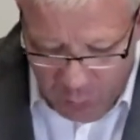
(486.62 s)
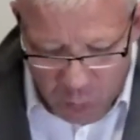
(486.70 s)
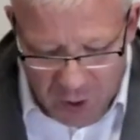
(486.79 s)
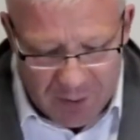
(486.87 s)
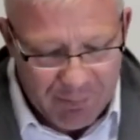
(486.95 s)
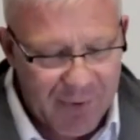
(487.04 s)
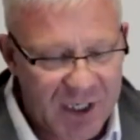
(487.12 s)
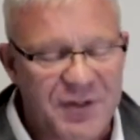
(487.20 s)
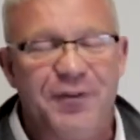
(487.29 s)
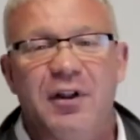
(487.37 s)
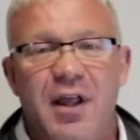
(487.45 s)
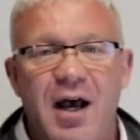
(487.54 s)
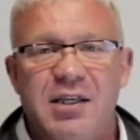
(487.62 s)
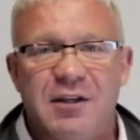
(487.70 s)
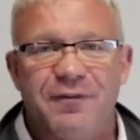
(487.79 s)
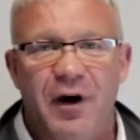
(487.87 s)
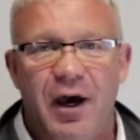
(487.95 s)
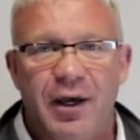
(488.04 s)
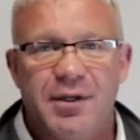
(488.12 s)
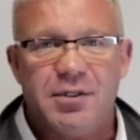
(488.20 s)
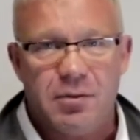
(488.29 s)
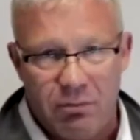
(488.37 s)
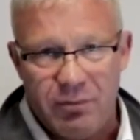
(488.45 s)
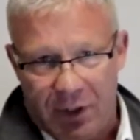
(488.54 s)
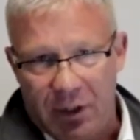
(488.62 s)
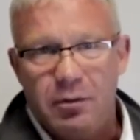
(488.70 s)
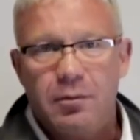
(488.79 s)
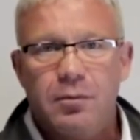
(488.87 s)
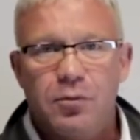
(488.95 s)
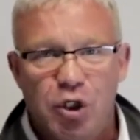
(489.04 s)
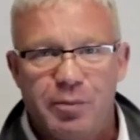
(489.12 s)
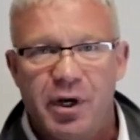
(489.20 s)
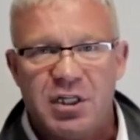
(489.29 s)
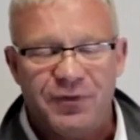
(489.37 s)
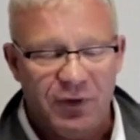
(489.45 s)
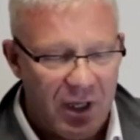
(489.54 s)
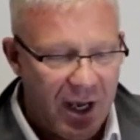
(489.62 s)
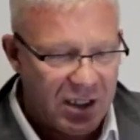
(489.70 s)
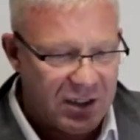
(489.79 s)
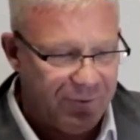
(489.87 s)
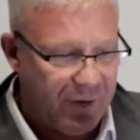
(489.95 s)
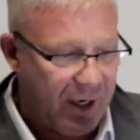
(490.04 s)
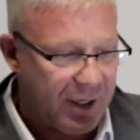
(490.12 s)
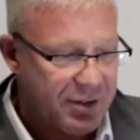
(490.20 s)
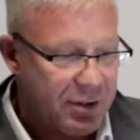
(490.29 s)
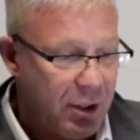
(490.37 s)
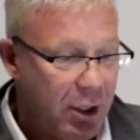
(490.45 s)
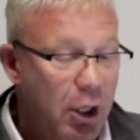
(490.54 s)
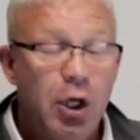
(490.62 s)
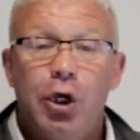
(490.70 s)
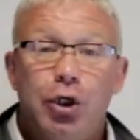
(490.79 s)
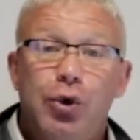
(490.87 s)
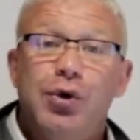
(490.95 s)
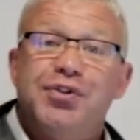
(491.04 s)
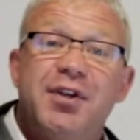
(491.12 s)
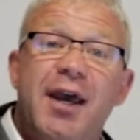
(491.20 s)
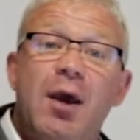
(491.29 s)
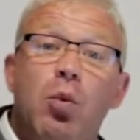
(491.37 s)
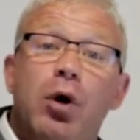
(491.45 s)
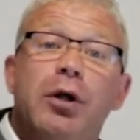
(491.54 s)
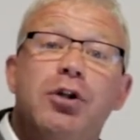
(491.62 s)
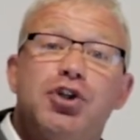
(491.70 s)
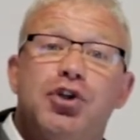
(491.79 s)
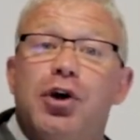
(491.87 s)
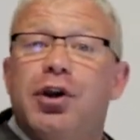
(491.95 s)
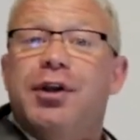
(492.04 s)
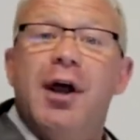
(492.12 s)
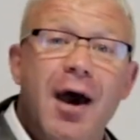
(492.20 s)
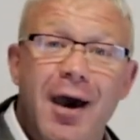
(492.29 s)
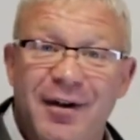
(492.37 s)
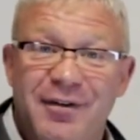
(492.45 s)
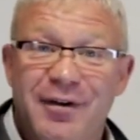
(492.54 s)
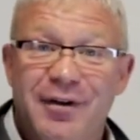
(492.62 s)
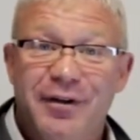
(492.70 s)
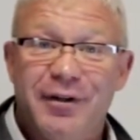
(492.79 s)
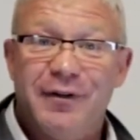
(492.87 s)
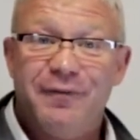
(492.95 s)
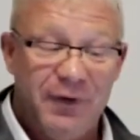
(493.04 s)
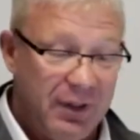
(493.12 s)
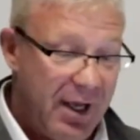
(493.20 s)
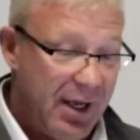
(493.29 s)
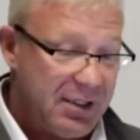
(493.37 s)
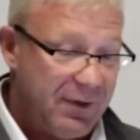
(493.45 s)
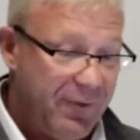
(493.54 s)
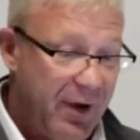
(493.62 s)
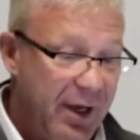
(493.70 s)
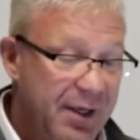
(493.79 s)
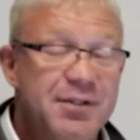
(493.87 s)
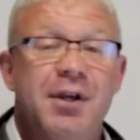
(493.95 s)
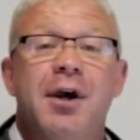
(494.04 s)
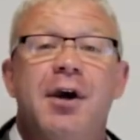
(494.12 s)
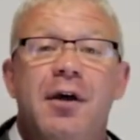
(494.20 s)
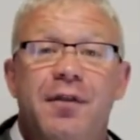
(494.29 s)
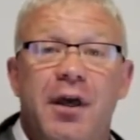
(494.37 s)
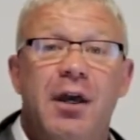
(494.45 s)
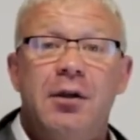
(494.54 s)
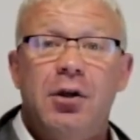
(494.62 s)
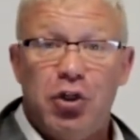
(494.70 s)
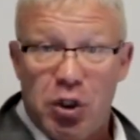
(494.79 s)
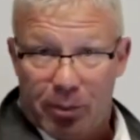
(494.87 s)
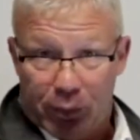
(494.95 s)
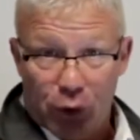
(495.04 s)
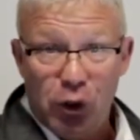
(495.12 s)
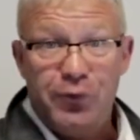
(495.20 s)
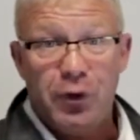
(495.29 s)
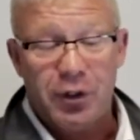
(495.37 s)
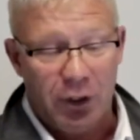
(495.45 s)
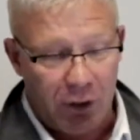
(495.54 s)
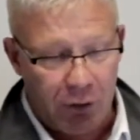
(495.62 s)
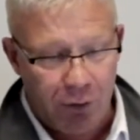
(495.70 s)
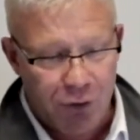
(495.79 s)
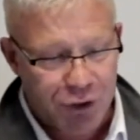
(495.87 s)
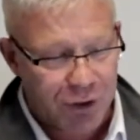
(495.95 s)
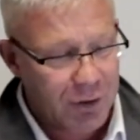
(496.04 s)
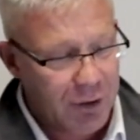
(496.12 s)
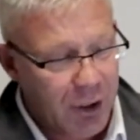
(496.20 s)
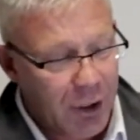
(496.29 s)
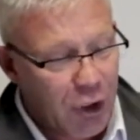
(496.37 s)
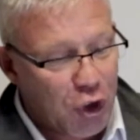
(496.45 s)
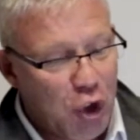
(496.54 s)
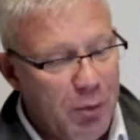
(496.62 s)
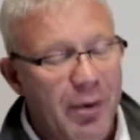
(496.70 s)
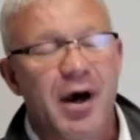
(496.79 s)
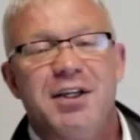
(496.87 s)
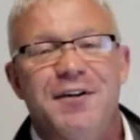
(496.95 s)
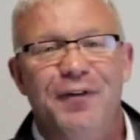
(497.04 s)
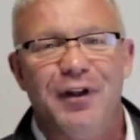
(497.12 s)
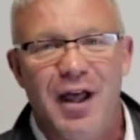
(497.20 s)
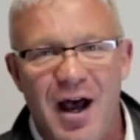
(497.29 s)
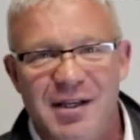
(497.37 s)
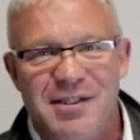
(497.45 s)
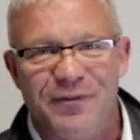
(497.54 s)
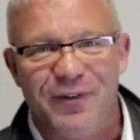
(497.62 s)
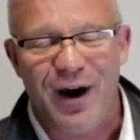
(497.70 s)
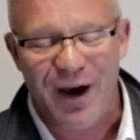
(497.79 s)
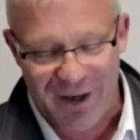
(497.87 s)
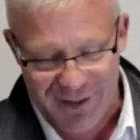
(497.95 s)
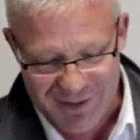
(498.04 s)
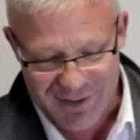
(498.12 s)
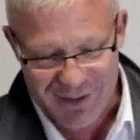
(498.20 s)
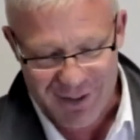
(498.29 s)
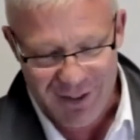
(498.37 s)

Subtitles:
one must philosophize, then you must philosophize. You say one should not philosophize, then to prove your conclusion, you must philosophize.